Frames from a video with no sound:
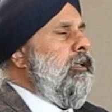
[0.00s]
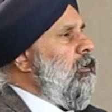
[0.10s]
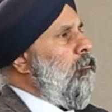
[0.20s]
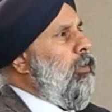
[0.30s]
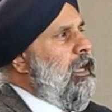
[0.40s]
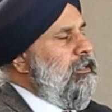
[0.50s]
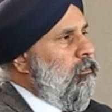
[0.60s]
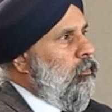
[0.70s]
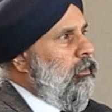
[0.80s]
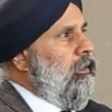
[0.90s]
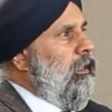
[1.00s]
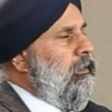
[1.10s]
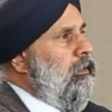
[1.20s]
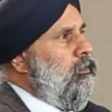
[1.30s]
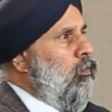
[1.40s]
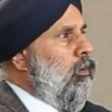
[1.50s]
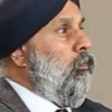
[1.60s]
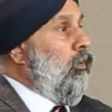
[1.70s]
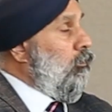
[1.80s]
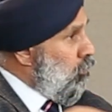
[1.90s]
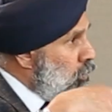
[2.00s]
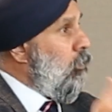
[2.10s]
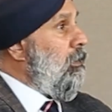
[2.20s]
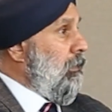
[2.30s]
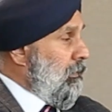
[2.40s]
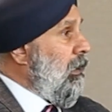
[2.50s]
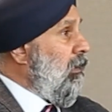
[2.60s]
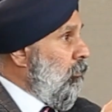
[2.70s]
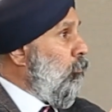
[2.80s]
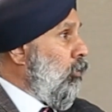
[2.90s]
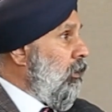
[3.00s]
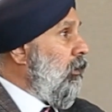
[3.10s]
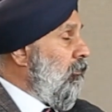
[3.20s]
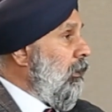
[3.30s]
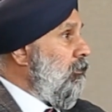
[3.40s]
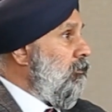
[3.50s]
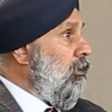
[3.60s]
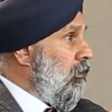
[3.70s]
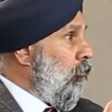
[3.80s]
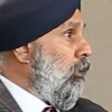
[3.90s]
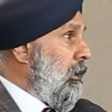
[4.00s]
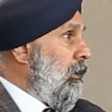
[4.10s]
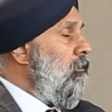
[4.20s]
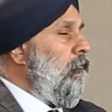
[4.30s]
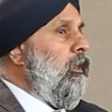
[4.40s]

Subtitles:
Is it possible that these hormones, knowing that they have important effects on the brain,